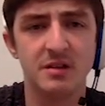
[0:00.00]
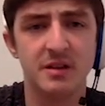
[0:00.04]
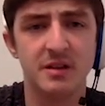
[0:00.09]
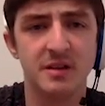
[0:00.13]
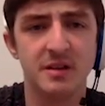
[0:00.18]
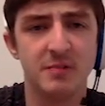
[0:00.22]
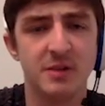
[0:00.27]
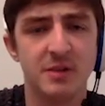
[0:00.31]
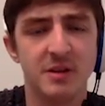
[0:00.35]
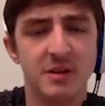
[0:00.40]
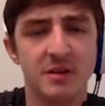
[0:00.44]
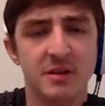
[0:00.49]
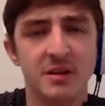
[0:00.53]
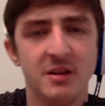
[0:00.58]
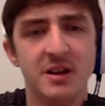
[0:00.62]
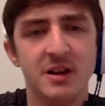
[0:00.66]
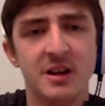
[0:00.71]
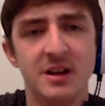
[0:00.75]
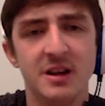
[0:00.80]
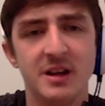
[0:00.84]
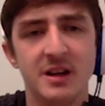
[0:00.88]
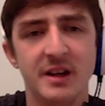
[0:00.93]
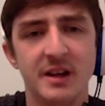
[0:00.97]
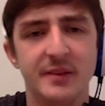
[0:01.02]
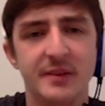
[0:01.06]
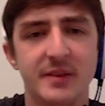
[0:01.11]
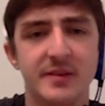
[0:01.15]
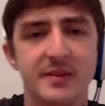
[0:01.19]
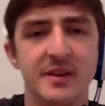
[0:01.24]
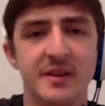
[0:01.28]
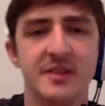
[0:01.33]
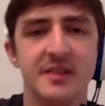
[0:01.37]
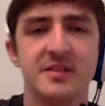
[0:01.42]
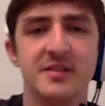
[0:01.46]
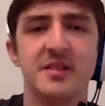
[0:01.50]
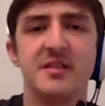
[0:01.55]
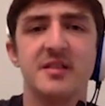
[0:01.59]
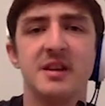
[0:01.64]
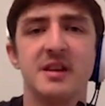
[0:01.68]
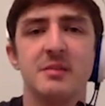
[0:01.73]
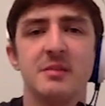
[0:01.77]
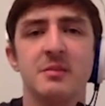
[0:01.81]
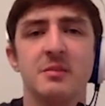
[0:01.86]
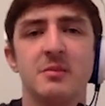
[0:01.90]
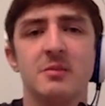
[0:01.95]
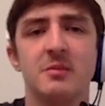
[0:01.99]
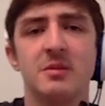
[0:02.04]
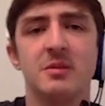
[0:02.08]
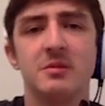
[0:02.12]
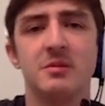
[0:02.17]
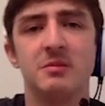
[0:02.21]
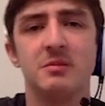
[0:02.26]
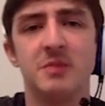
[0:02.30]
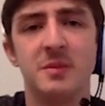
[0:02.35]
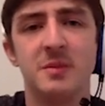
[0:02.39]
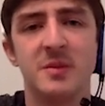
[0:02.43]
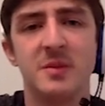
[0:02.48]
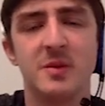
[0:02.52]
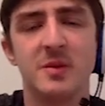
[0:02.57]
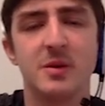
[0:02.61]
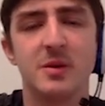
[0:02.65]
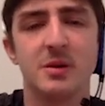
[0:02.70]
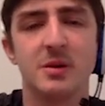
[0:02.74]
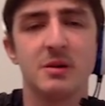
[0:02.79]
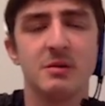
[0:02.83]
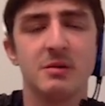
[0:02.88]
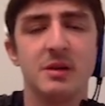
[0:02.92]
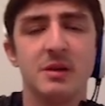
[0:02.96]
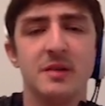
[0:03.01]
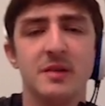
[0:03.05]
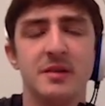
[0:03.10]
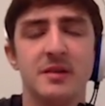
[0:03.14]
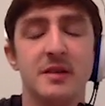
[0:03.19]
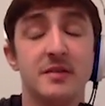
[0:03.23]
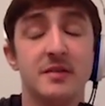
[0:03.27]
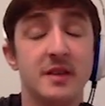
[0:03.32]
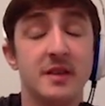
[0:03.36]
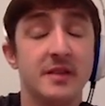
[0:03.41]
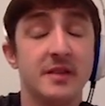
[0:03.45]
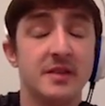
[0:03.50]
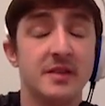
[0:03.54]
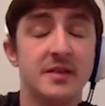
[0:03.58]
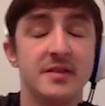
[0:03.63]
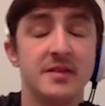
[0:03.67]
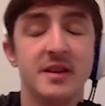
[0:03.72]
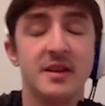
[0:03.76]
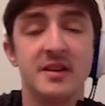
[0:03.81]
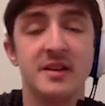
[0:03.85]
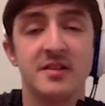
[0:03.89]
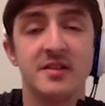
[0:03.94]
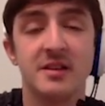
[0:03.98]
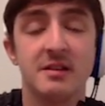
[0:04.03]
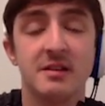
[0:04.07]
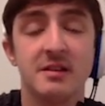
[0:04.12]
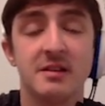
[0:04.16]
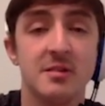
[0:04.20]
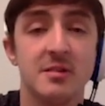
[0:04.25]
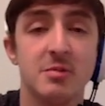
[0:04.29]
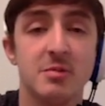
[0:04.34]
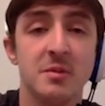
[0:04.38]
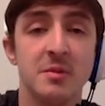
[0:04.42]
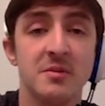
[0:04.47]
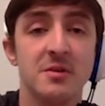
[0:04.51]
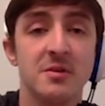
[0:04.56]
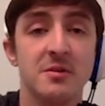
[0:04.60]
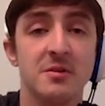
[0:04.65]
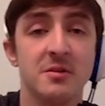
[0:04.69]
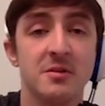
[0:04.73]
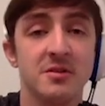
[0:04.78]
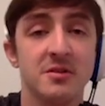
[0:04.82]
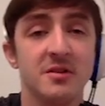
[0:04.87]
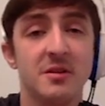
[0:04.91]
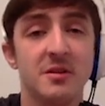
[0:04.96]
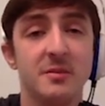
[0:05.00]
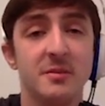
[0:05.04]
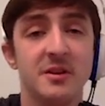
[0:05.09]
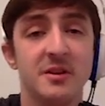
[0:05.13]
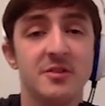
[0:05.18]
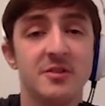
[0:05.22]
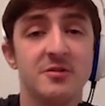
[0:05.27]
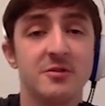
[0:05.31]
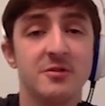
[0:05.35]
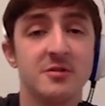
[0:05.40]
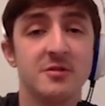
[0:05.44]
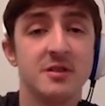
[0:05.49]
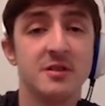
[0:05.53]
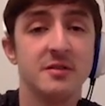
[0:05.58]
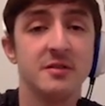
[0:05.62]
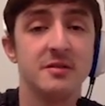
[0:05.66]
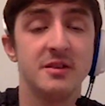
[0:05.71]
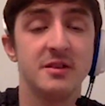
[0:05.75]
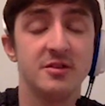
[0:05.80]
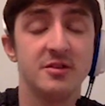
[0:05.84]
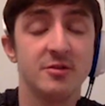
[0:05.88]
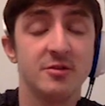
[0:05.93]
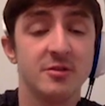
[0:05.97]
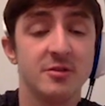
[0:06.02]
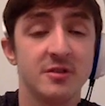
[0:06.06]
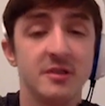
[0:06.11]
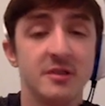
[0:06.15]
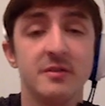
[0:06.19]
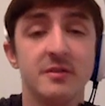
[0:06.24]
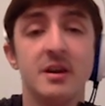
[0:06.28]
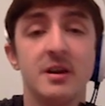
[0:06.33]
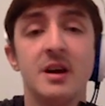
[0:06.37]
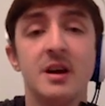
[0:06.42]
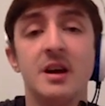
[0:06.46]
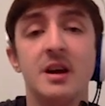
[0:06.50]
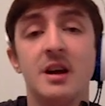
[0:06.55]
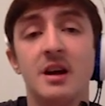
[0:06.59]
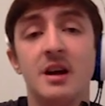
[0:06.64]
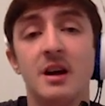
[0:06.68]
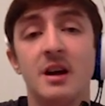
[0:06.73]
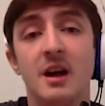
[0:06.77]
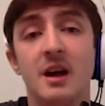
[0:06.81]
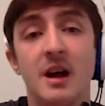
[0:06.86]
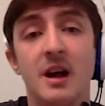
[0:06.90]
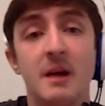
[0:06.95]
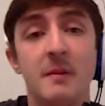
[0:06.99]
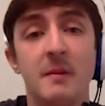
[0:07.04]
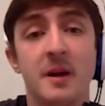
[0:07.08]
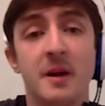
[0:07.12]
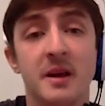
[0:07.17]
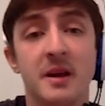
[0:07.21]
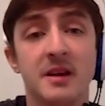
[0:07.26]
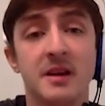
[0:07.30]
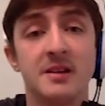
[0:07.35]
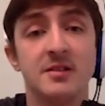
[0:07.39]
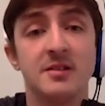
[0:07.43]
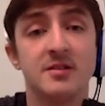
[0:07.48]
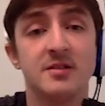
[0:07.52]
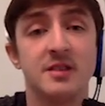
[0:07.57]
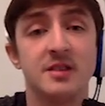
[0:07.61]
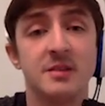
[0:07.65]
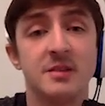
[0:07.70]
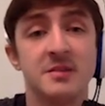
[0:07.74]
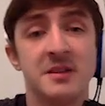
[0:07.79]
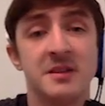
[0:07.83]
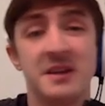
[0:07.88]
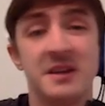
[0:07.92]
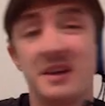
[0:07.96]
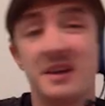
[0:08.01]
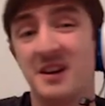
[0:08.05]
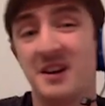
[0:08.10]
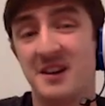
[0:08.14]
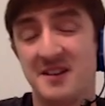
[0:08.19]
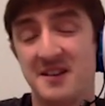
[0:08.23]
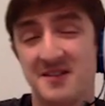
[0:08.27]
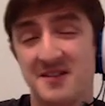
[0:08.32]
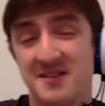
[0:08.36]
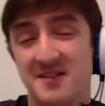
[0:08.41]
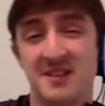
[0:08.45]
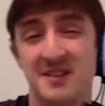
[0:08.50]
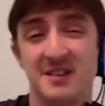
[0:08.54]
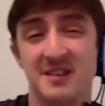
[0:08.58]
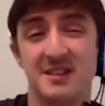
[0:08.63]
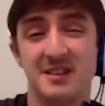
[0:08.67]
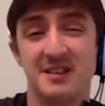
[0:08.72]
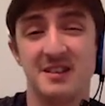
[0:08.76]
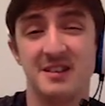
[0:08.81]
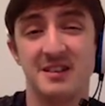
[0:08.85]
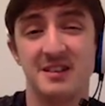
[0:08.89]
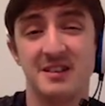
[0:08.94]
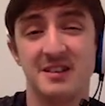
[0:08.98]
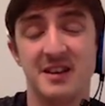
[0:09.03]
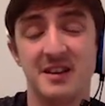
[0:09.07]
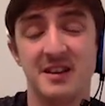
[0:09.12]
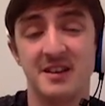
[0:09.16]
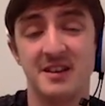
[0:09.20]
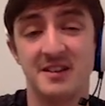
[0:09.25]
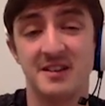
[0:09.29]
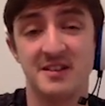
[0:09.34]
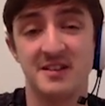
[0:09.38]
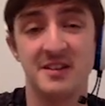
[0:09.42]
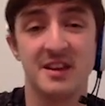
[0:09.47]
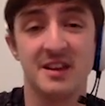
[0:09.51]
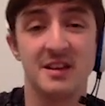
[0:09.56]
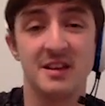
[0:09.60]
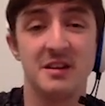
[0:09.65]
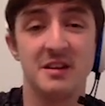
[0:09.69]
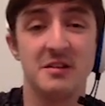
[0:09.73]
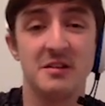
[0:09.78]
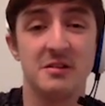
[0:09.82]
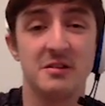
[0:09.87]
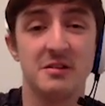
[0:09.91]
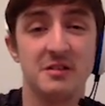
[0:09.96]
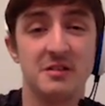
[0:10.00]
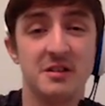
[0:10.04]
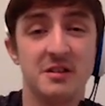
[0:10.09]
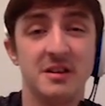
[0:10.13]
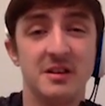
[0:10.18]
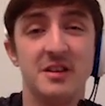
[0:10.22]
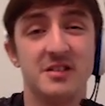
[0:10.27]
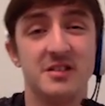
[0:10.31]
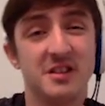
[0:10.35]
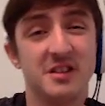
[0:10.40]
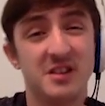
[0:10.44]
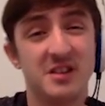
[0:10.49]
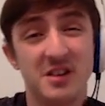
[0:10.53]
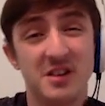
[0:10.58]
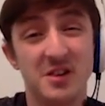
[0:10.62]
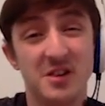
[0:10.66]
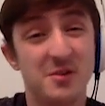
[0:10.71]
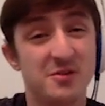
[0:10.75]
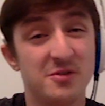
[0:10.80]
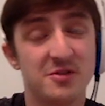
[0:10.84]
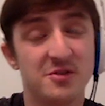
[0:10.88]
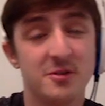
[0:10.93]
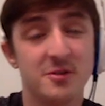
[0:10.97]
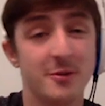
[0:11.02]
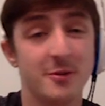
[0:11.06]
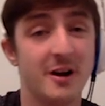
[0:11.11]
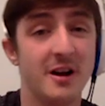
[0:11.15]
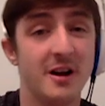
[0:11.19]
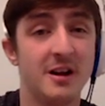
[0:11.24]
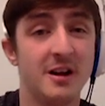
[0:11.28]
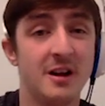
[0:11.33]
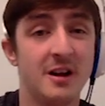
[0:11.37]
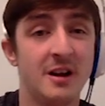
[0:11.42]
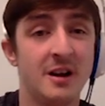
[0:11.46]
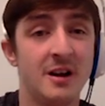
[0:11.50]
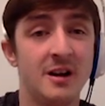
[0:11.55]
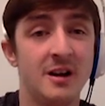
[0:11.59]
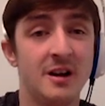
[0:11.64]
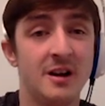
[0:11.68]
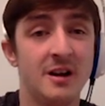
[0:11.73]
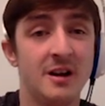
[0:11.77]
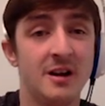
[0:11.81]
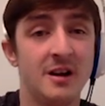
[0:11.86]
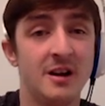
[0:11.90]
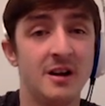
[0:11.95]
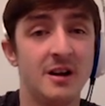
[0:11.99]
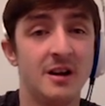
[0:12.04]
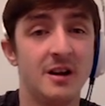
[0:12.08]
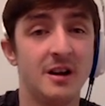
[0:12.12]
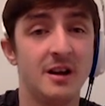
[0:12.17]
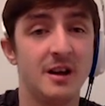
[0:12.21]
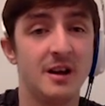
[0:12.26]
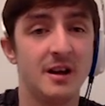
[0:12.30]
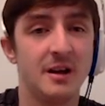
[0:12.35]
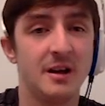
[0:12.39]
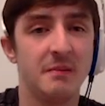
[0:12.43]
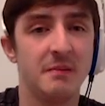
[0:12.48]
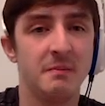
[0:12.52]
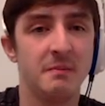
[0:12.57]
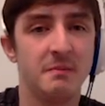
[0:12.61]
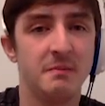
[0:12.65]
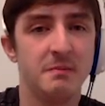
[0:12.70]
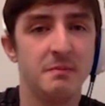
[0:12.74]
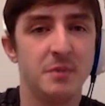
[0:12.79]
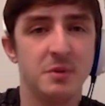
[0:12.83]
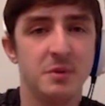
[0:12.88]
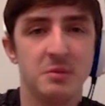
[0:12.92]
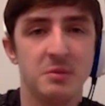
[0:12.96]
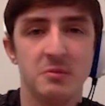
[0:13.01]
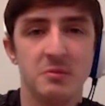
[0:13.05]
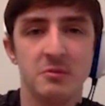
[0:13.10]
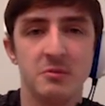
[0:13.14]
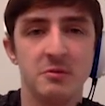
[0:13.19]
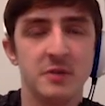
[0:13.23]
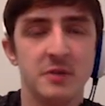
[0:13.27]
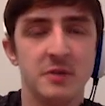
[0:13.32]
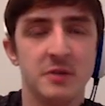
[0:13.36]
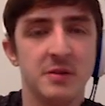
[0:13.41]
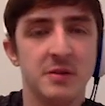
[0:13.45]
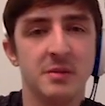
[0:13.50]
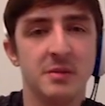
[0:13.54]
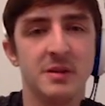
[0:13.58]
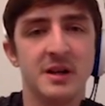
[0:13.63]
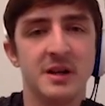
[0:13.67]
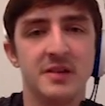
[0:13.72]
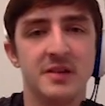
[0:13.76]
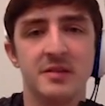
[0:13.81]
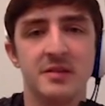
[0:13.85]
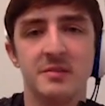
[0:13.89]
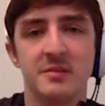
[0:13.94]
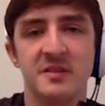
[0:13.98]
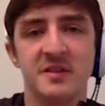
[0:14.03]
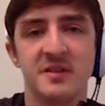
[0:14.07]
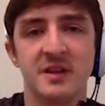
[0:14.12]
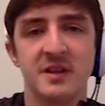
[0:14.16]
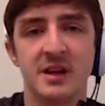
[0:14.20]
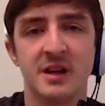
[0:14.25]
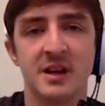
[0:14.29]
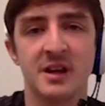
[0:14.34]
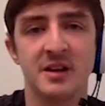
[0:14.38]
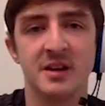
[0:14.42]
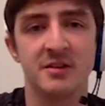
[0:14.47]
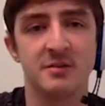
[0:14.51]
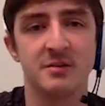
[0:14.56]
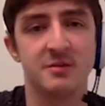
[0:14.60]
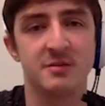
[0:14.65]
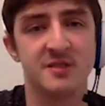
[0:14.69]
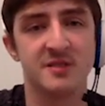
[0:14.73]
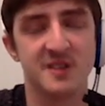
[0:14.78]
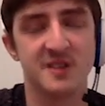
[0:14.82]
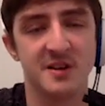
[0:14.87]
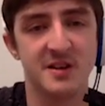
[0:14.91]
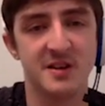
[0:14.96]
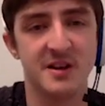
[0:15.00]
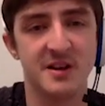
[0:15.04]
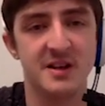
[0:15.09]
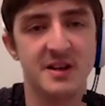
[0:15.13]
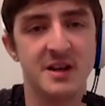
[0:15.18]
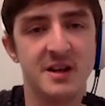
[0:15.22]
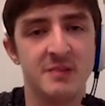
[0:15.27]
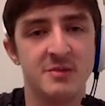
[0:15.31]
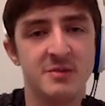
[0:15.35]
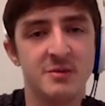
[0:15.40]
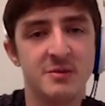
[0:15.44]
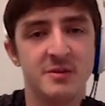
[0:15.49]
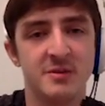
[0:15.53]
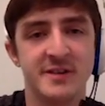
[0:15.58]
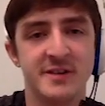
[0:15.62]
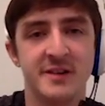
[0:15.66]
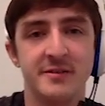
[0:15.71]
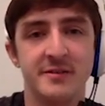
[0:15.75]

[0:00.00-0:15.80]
well, even if it is the team, Whimsicott, even if that is the case, Whimsicott can still be destructive. And against teams that it isn't the case on, it's a huge threat. But really well played from MysticGass. Certainly a name to watch out